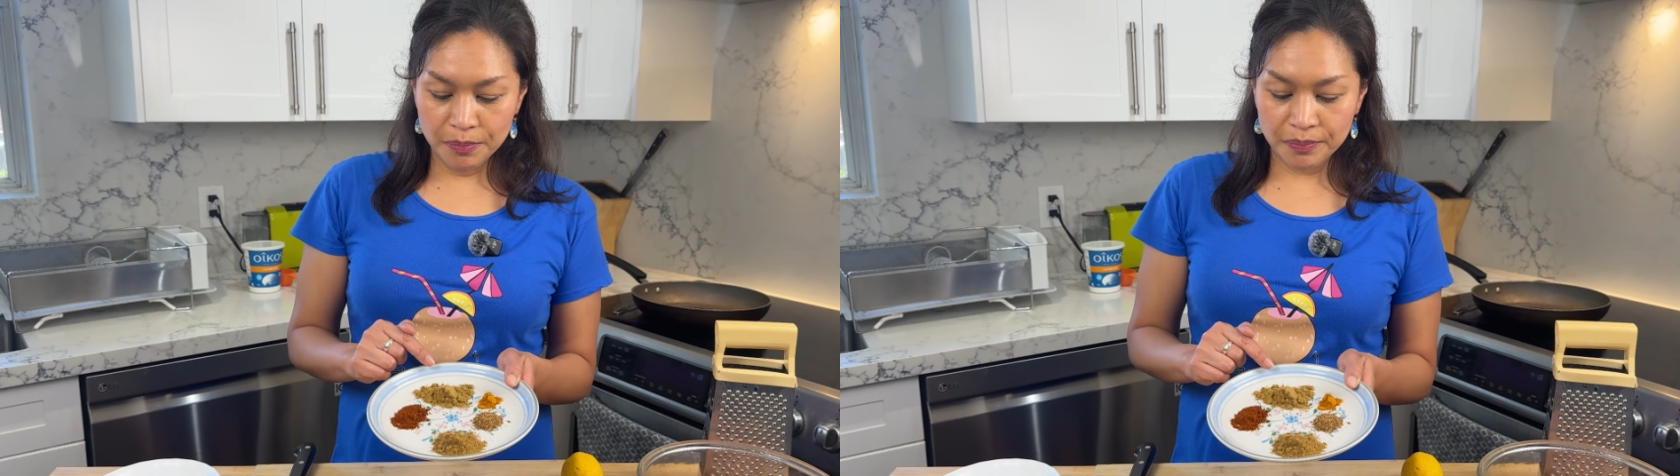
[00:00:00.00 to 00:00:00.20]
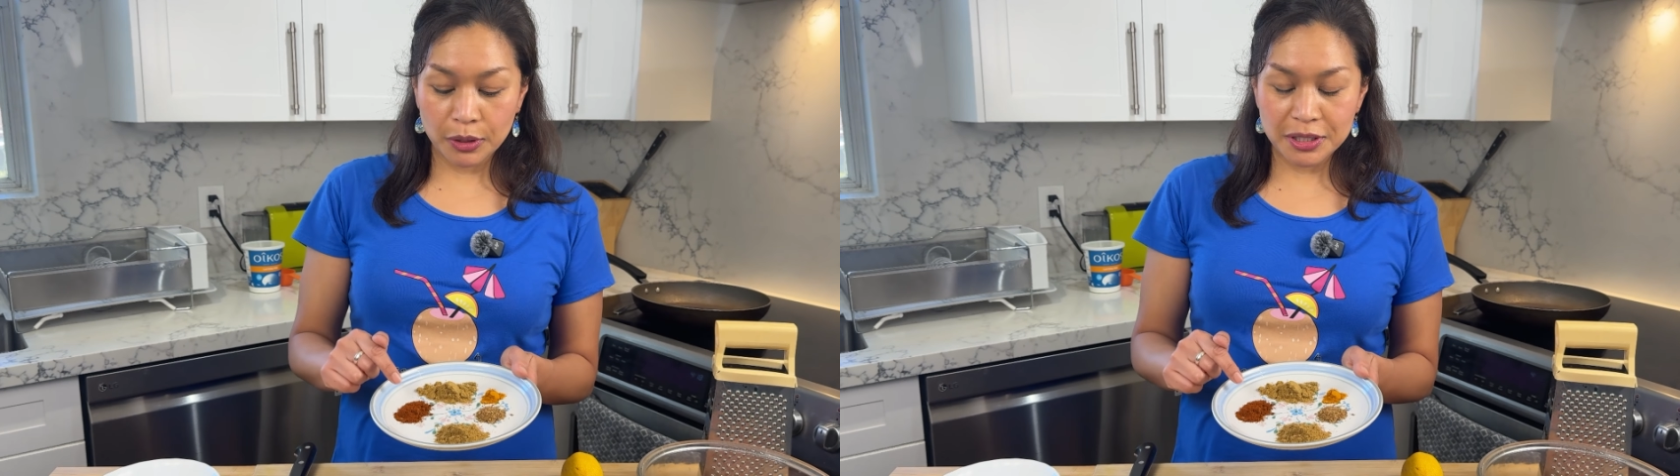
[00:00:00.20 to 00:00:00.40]

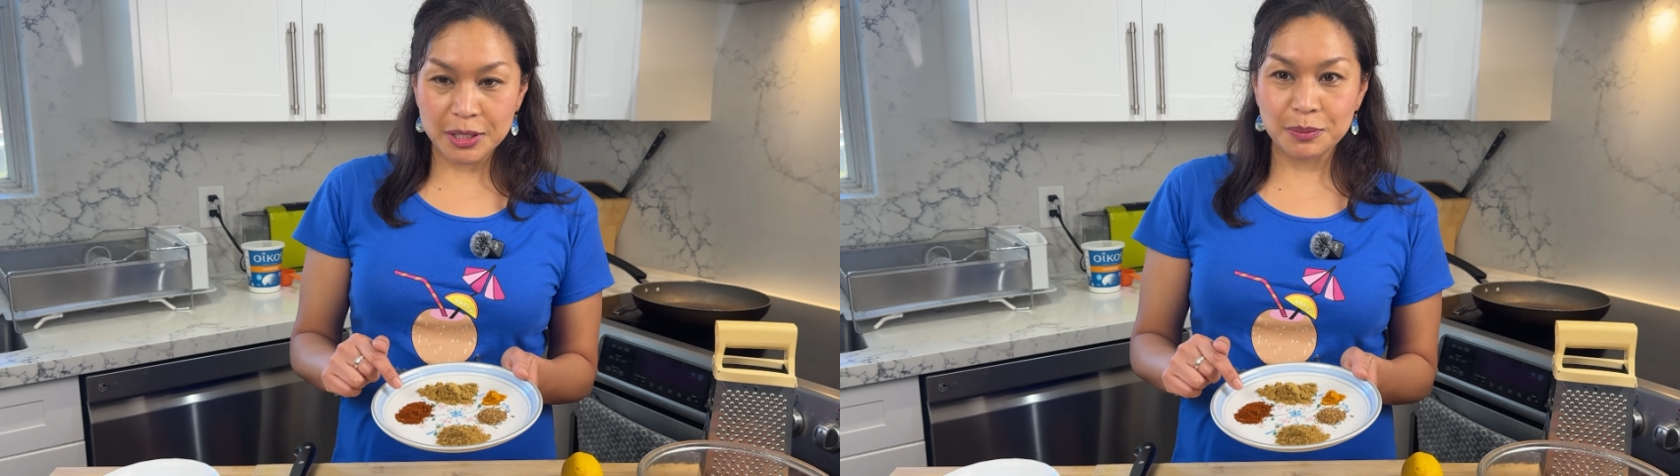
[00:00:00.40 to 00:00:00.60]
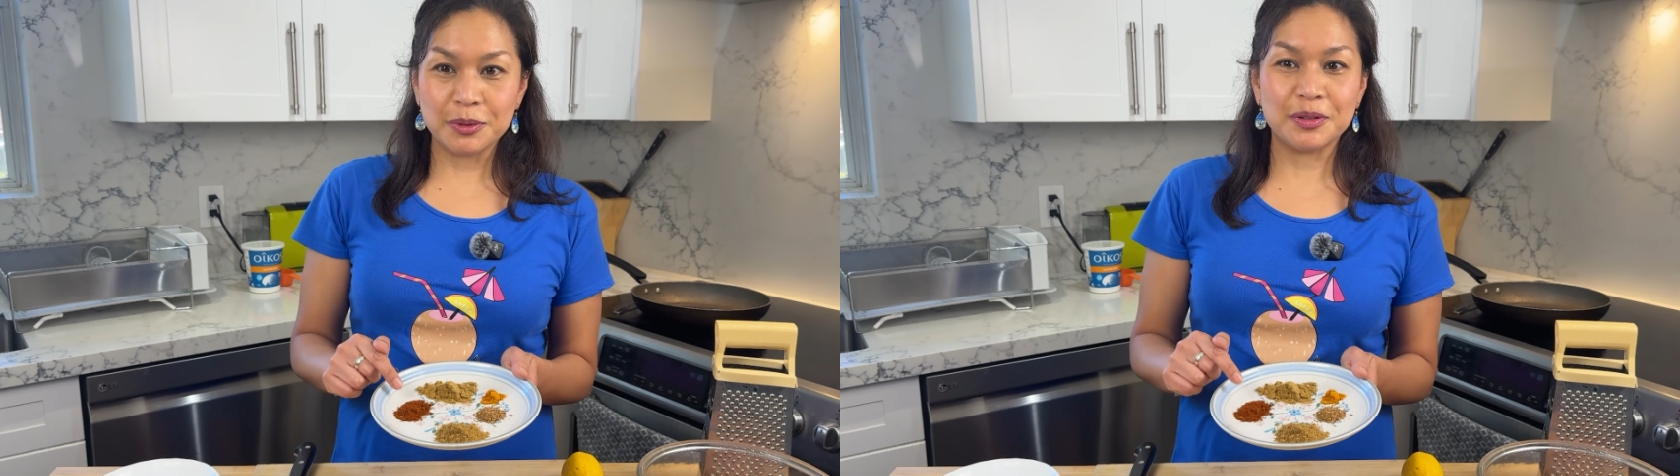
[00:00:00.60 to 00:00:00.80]
1
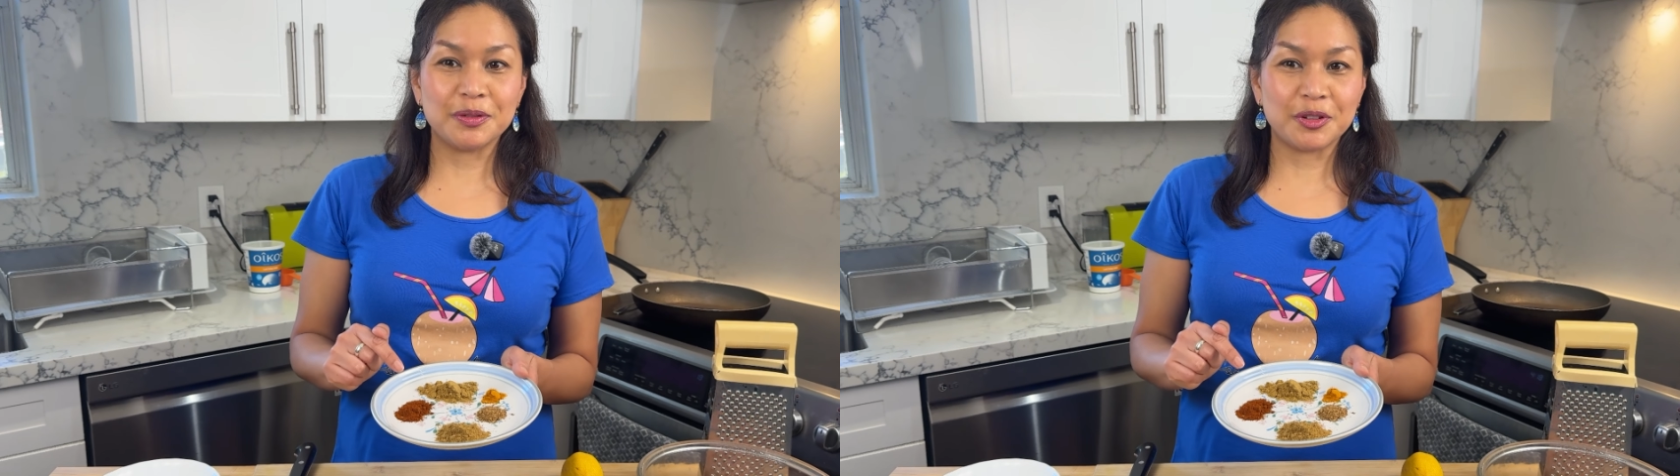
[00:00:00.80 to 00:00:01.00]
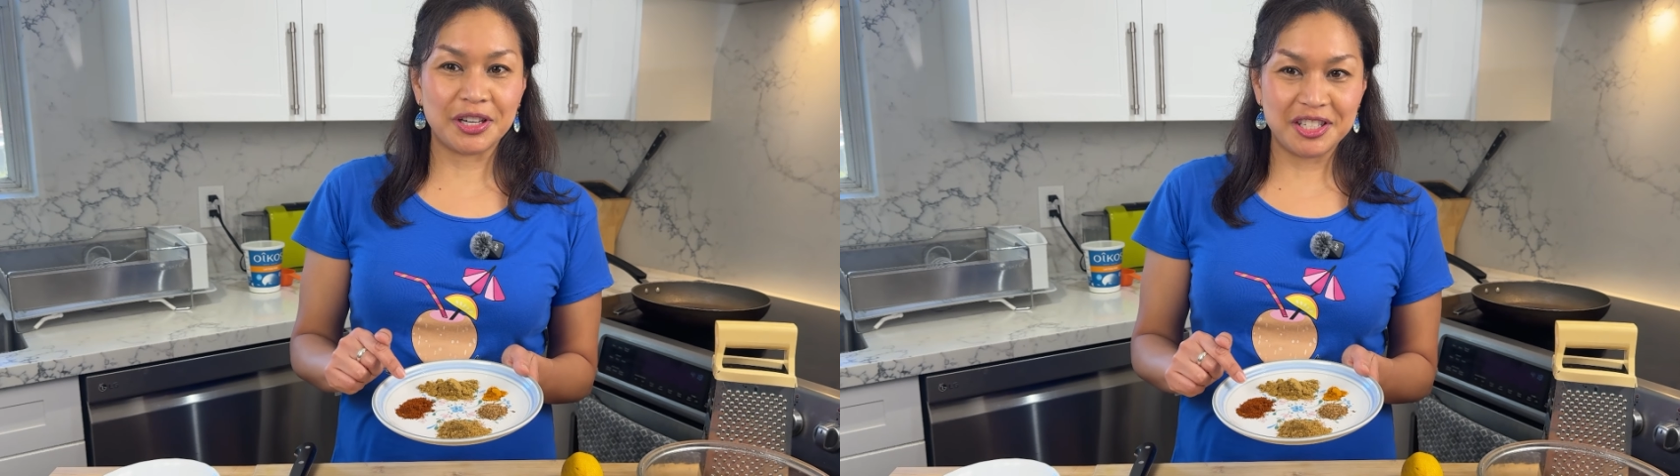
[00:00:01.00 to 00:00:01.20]
teaspoon of
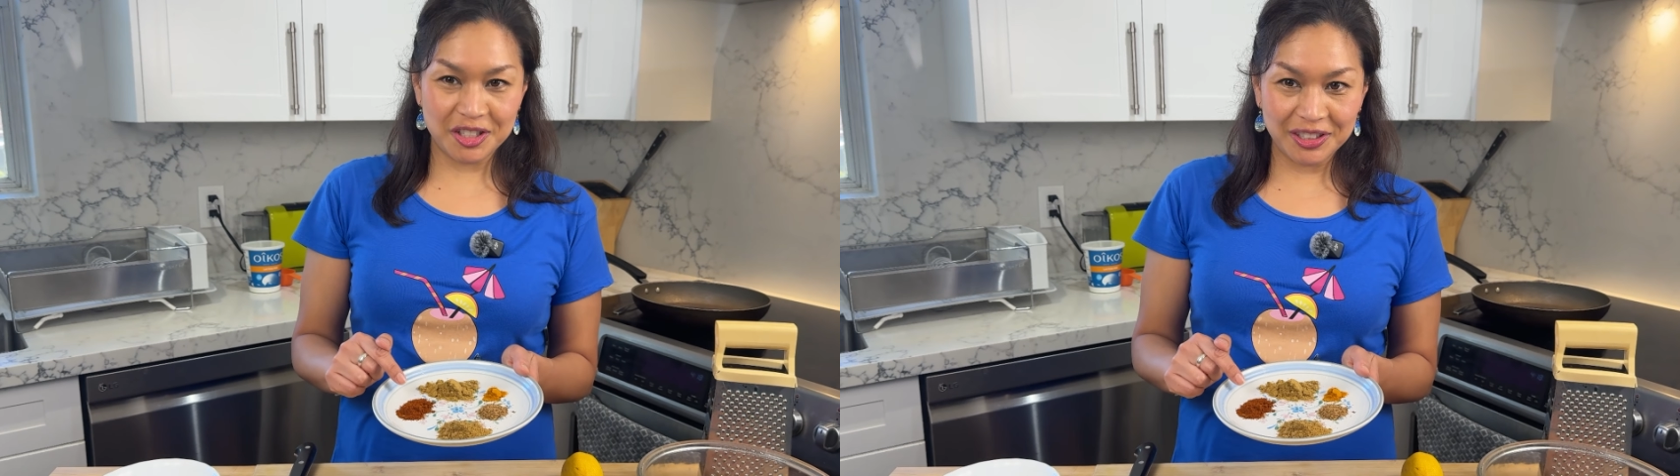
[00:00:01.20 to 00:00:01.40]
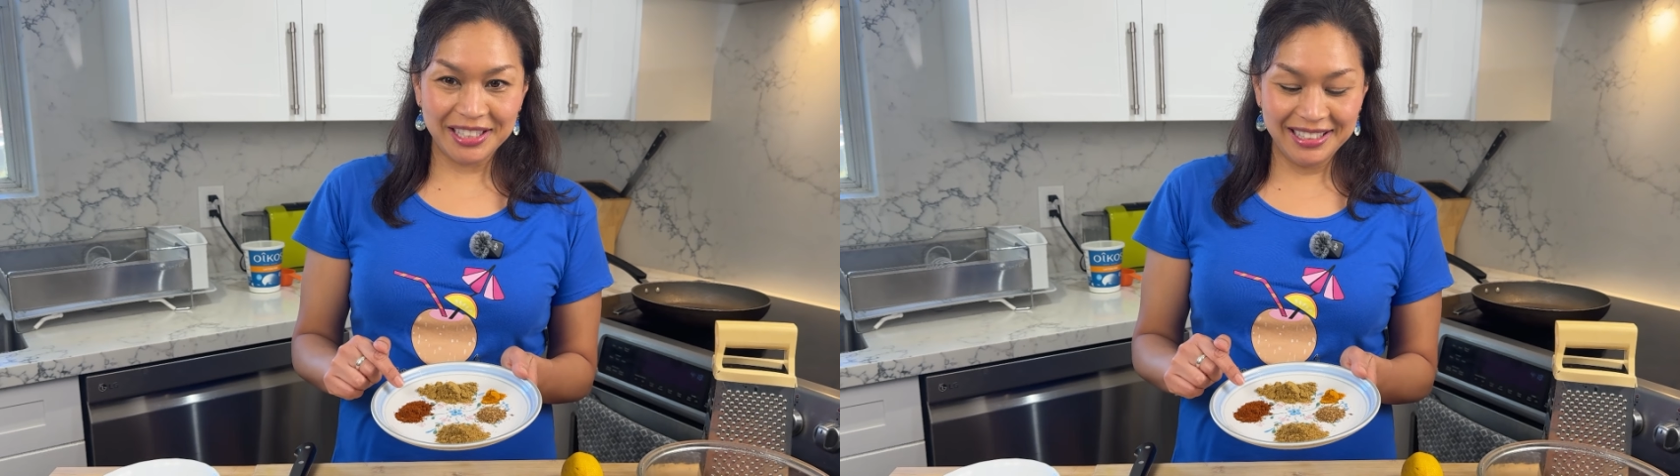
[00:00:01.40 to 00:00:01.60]
dried
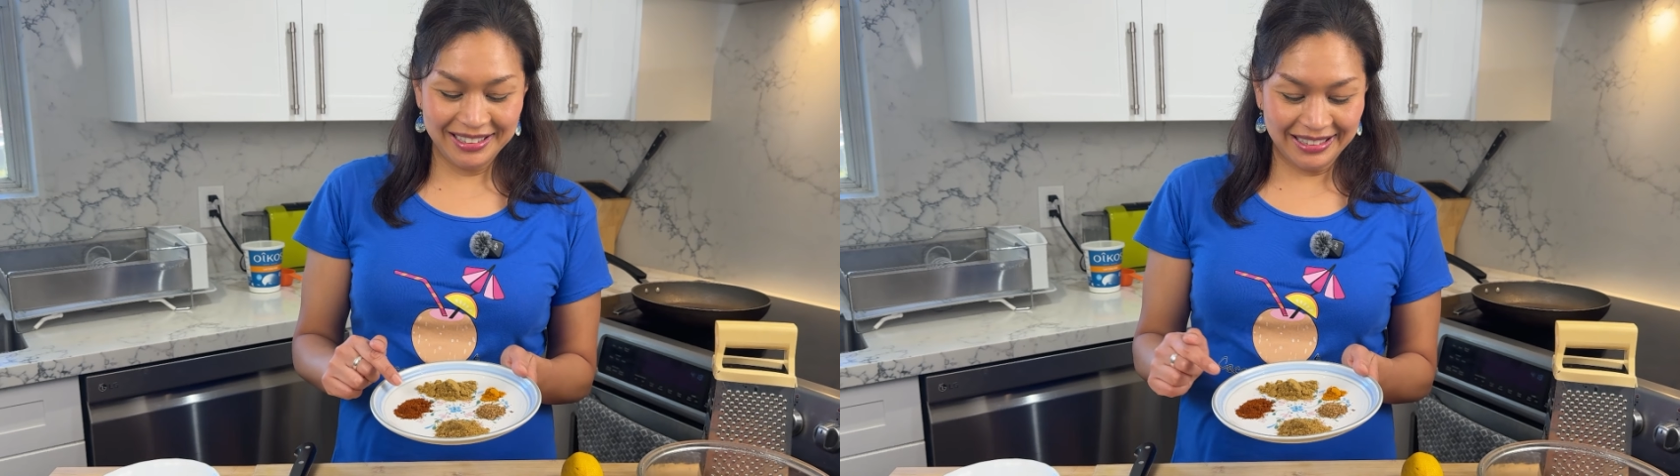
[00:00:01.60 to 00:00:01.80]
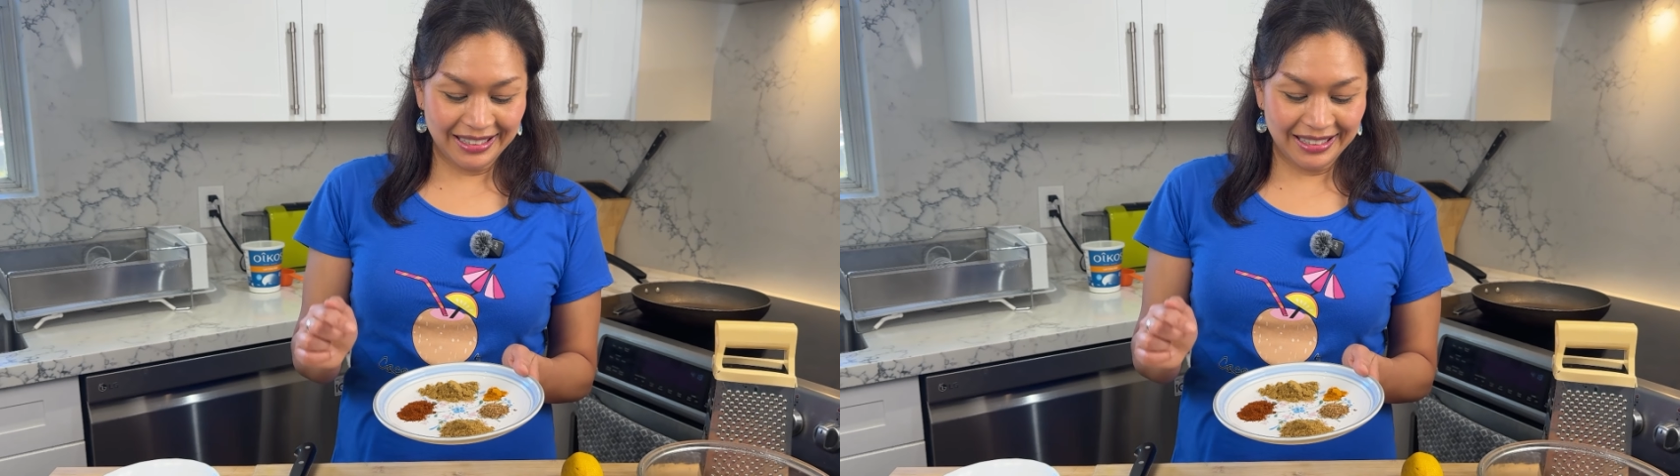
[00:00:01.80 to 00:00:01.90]
chili,